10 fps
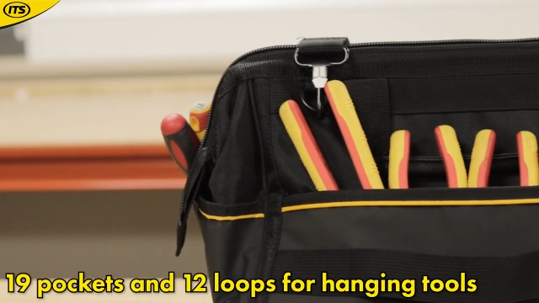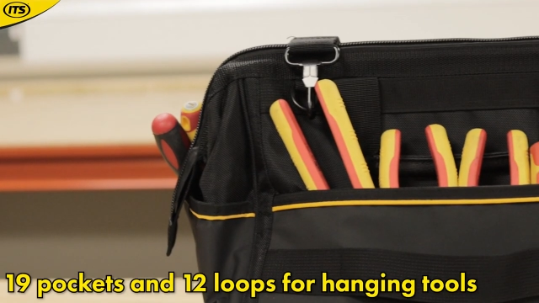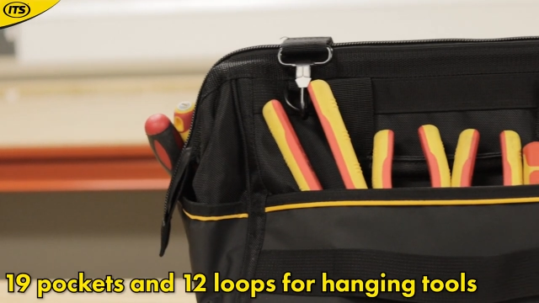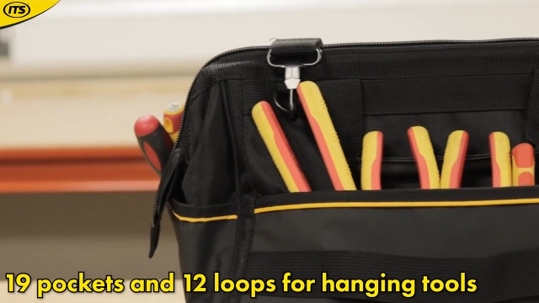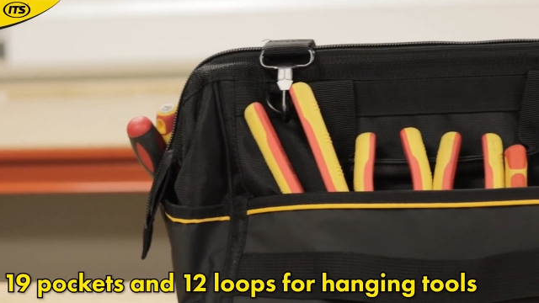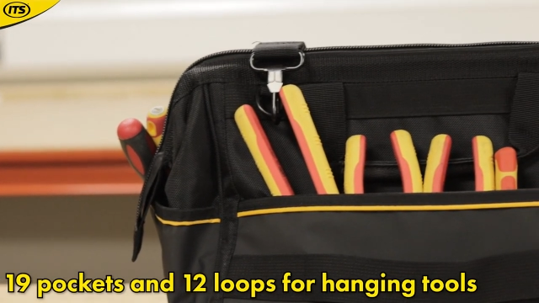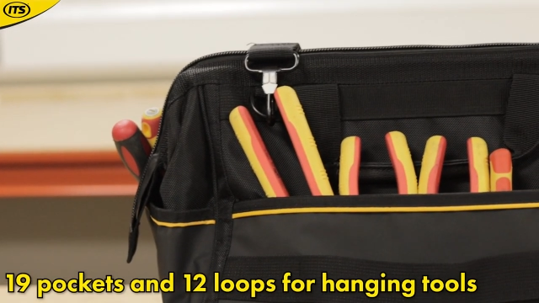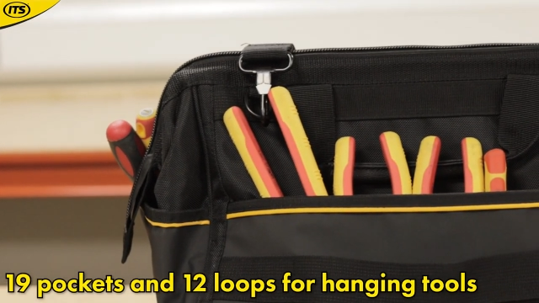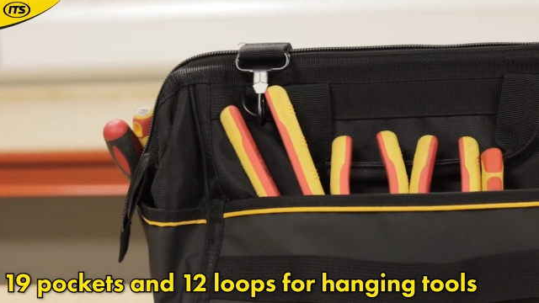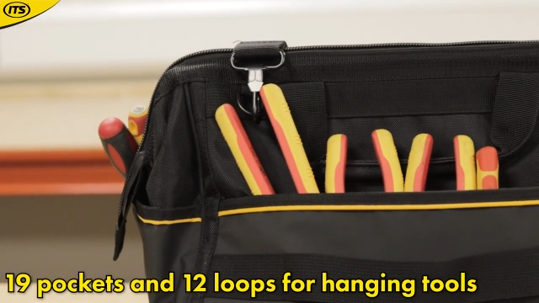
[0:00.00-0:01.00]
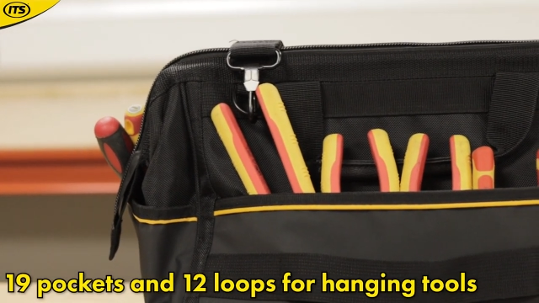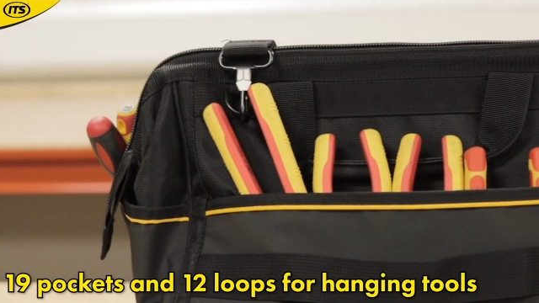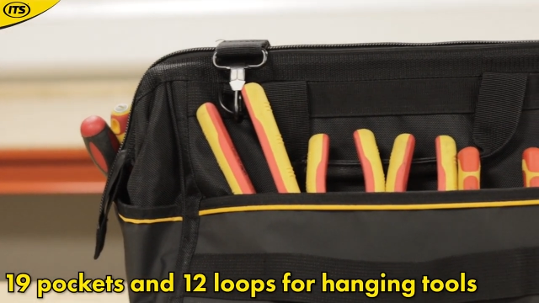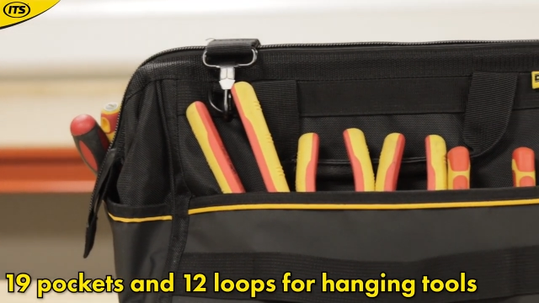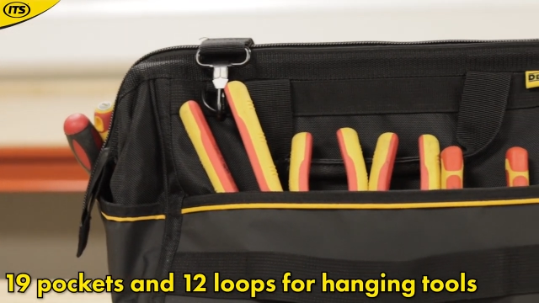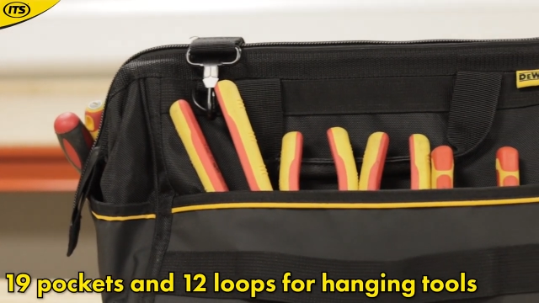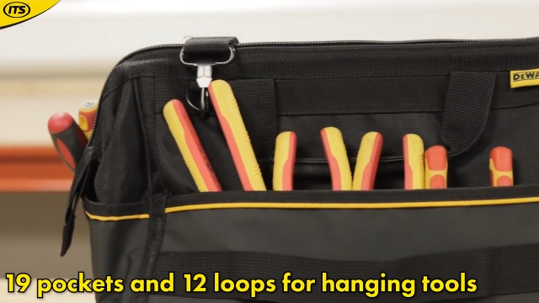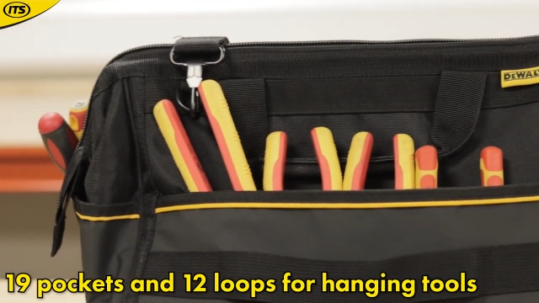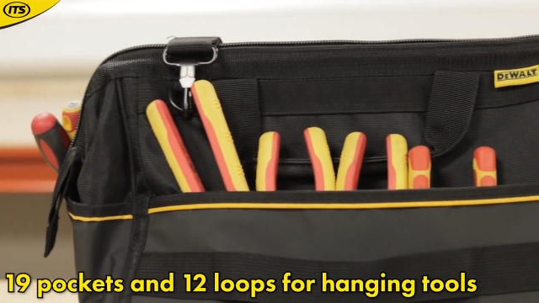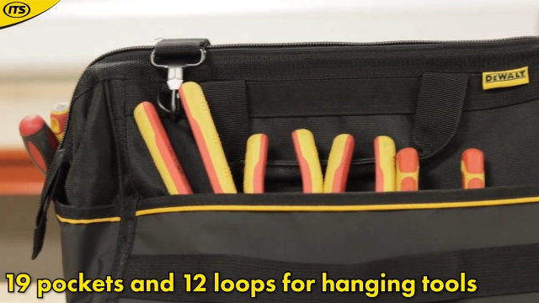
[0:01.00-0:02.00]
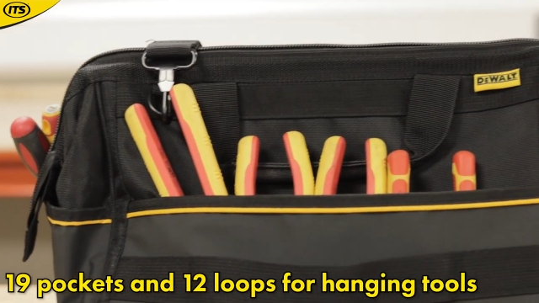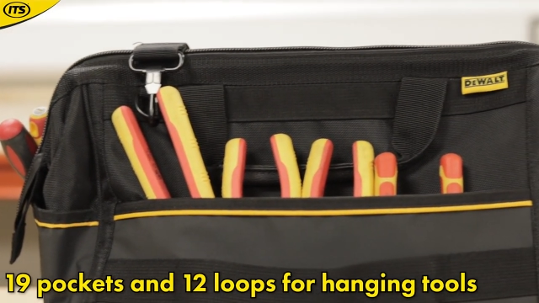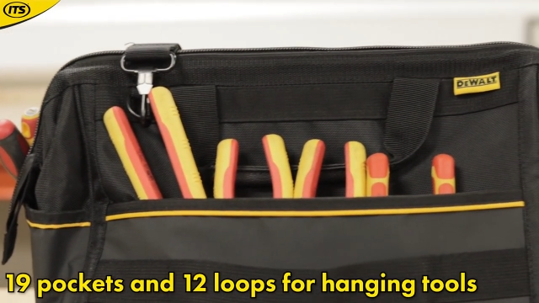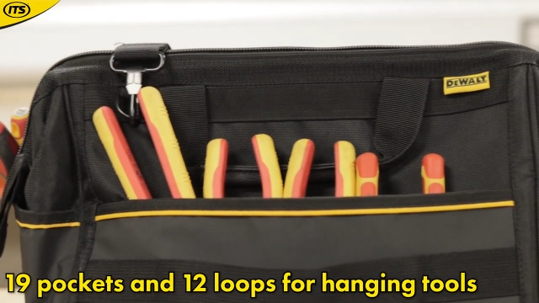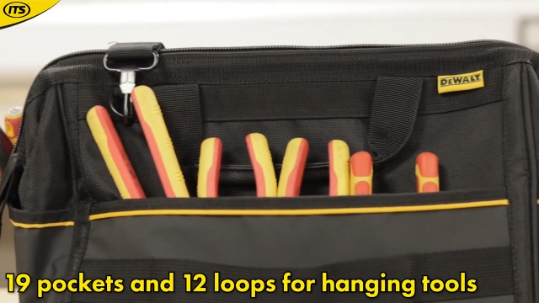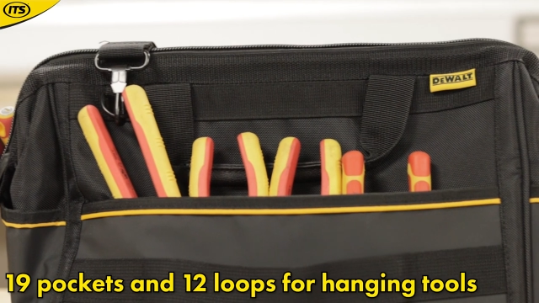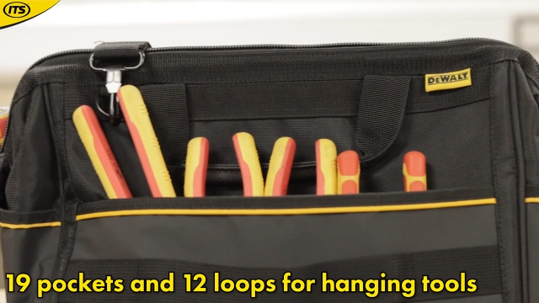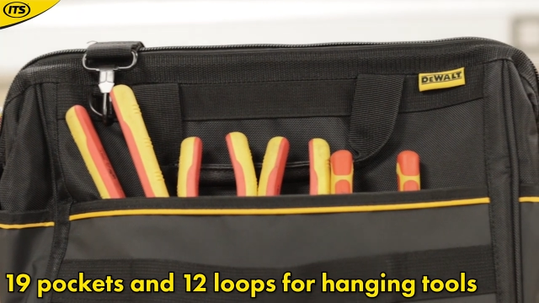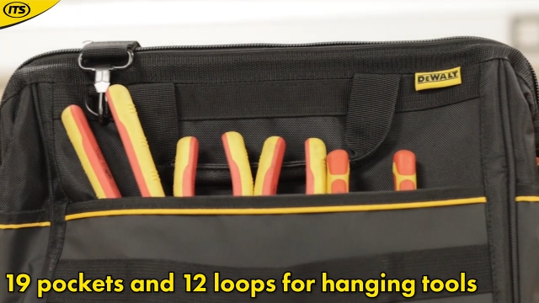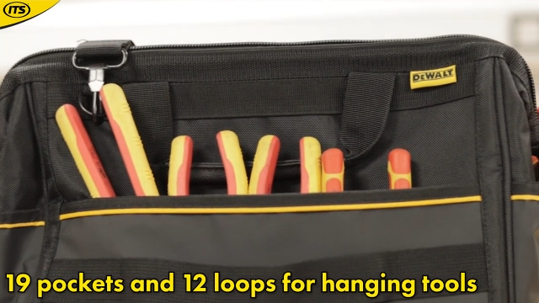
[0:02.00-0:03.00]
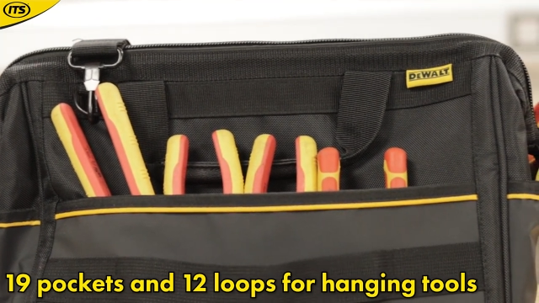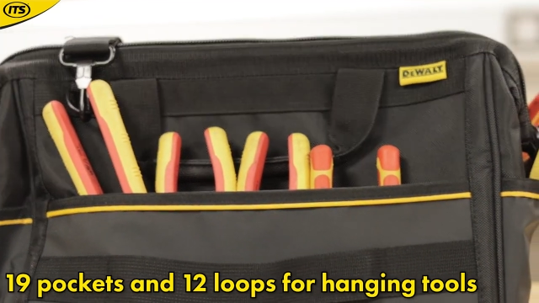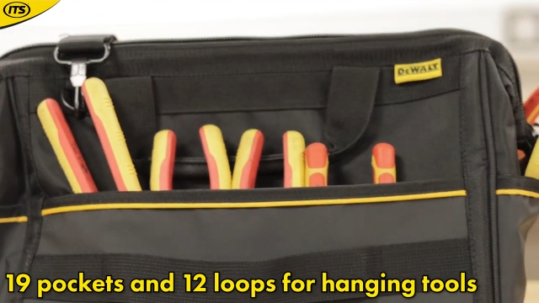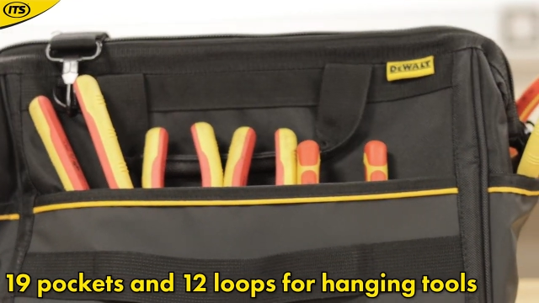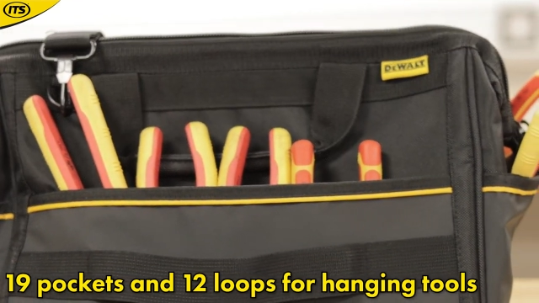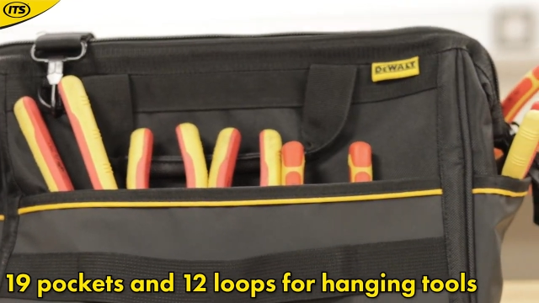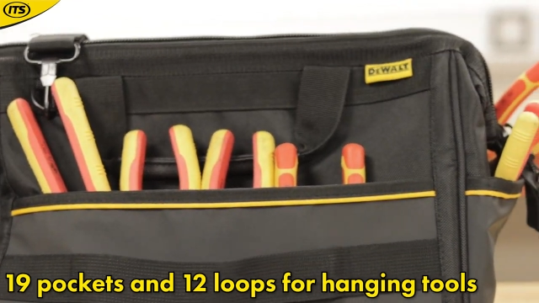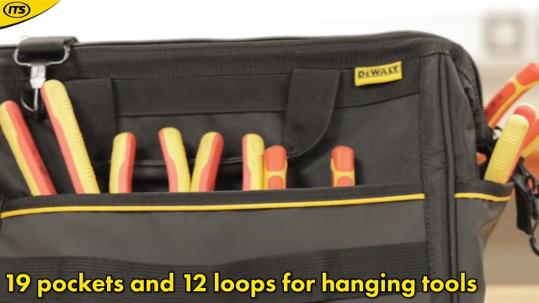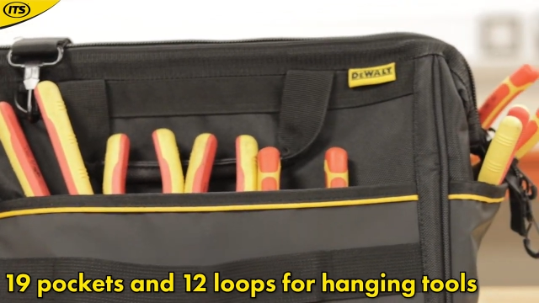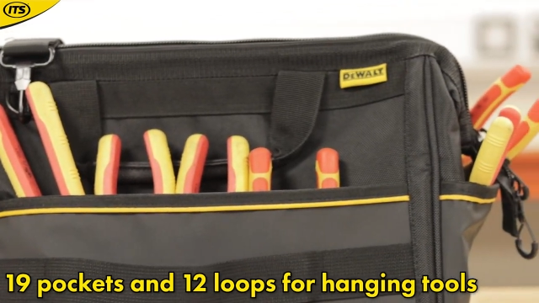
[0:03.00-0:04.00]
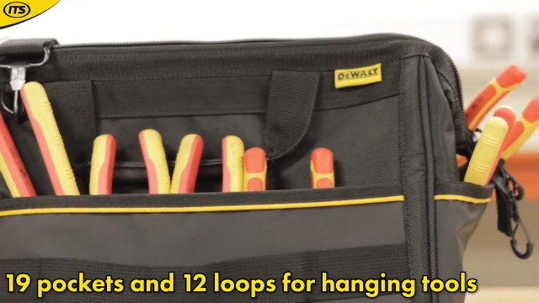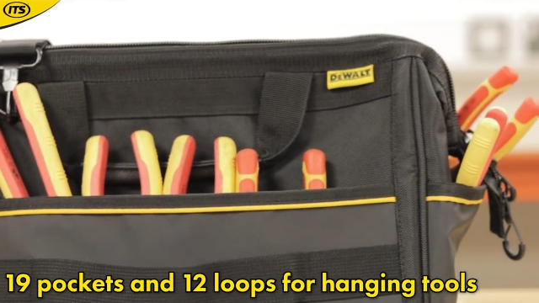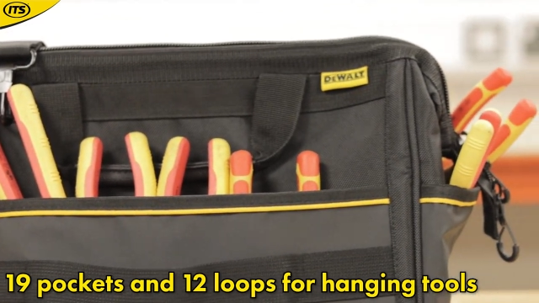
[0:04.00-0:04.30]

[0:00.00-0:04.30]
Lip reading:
No face is visible, so there are no lips to read.